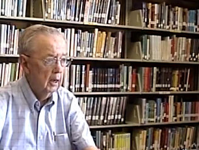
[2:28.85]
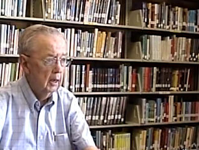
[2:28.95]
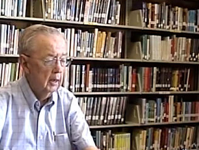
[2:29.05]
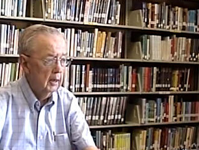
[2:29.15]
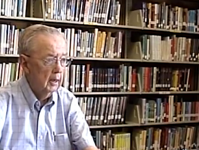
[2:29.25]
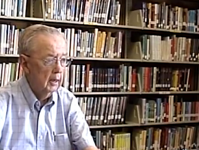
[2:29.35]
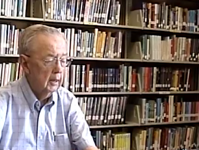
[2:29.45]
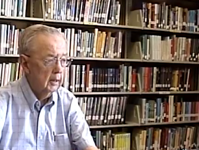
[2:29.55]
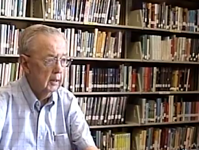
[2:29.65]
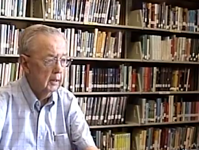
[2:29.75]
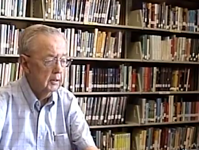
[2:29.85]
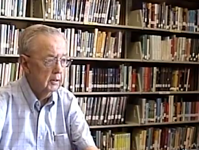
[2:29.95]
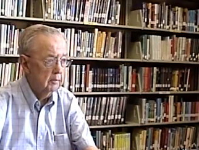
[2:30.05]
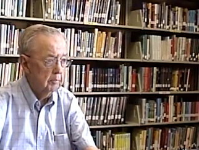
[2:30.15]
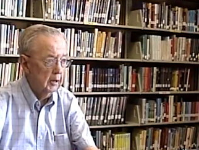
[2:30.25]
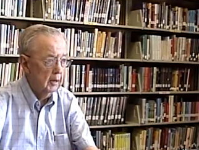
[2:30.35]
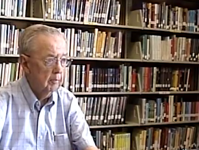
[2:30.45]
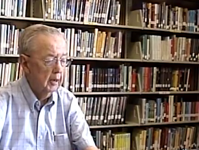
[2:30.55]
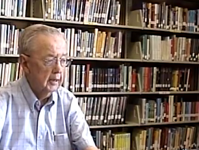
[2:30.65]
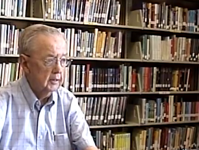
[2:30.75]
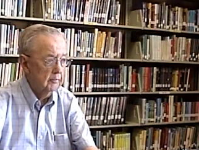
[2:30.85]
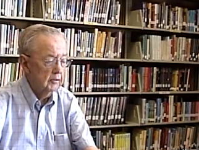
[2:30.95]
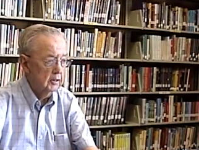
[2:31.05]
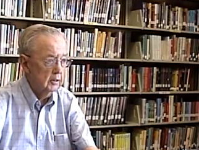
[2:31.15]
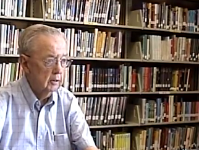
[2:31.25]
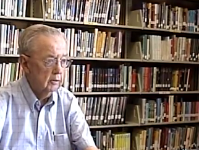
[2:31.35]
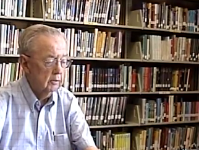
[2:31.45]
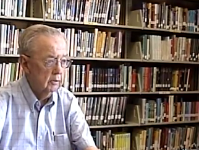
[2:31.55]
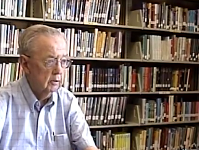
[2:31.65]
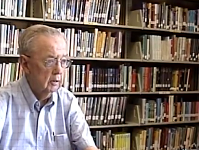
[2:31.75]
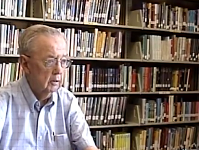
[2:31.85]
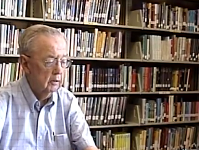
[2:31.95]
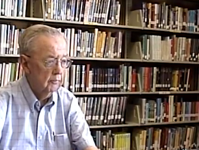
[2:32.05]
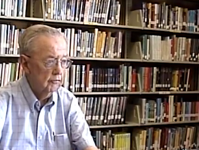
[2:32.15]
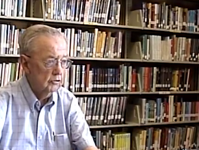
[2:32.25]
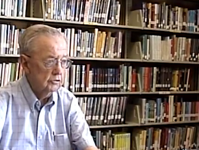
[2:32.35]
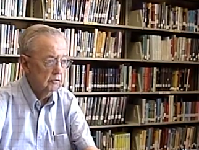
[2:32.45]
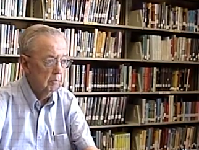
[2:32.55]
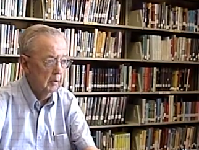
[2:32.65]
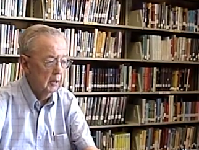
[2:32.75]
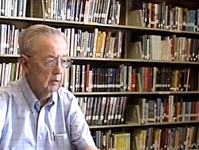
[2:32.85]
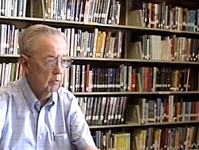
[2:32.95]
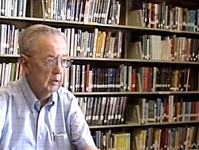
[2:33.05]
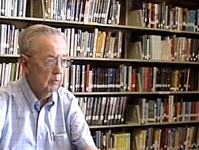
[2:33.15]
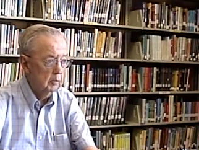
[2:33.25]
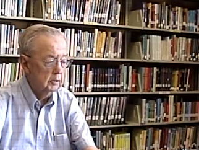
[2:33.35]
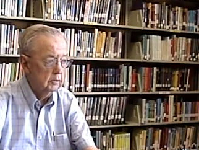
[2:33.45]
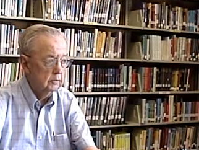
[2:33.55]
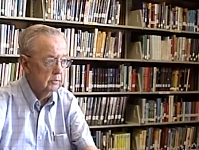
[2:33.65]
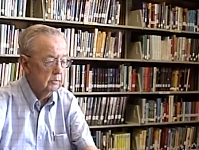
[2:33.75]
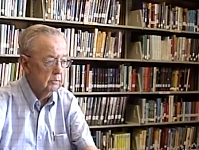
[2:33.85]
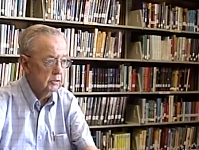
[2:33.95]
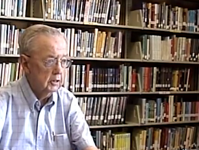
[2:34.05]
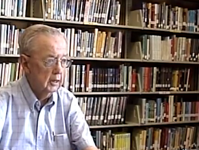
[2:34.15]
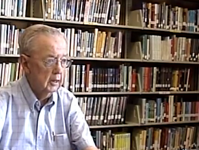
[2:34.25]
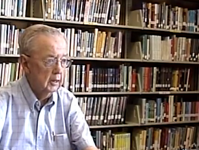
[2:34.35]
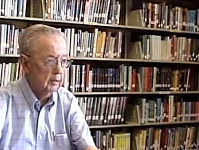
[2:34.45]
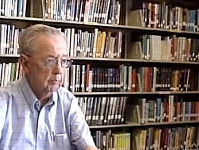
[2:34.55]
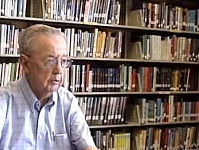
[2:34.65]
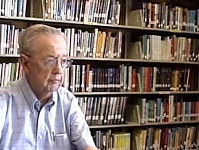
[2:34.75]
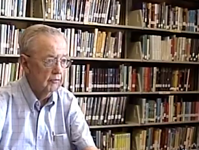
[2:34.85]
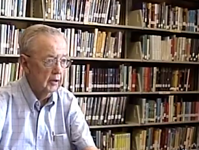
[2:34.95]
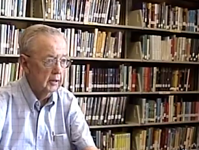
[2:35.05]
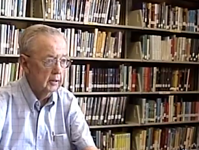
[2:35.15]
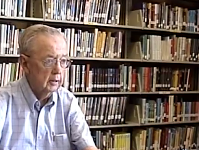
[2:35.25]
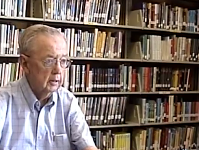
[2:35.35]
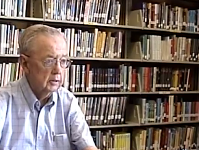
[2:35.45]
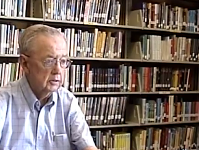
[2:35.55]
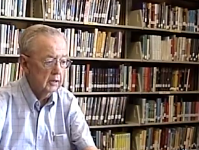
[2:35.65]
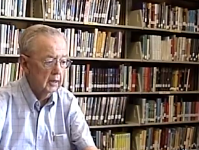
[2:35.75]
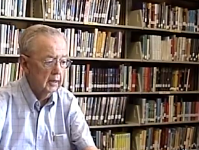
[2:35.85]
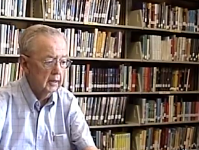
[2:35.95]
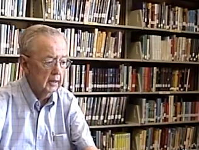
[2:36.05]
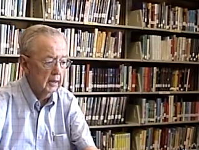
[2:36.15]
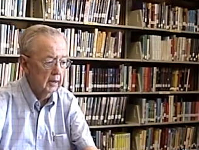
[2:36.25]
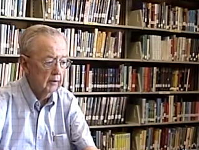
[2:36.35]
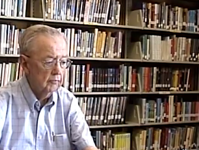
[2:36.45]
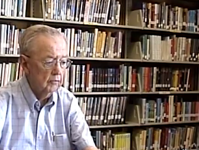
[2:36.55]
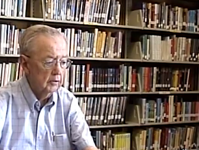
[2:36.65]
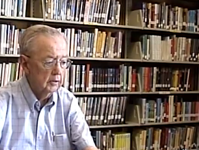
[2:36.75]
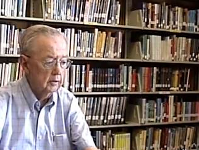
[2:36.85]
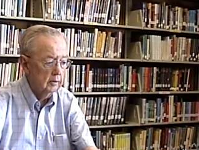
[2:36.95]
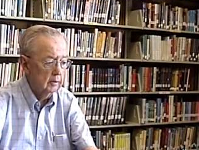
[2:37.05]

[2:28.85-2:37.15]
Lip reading: And I didn't become active until the 1st of May when I went to Santa Ana pre-flight in Santa Ana, California.